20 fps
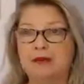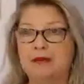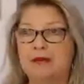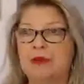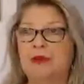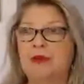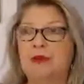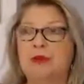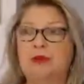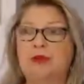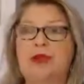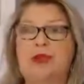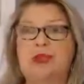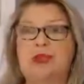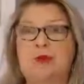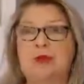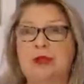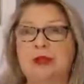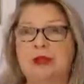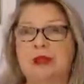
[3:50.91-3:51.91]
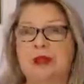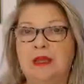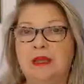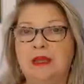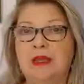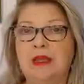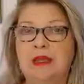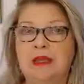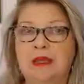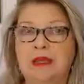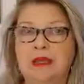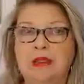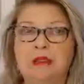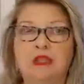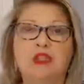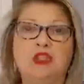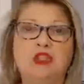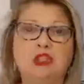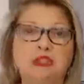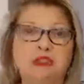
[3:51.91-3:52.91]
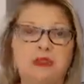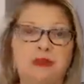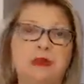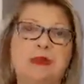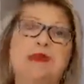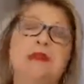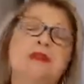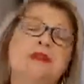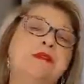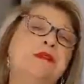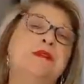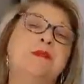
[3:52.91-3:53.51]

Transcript: So that could be like your chest walls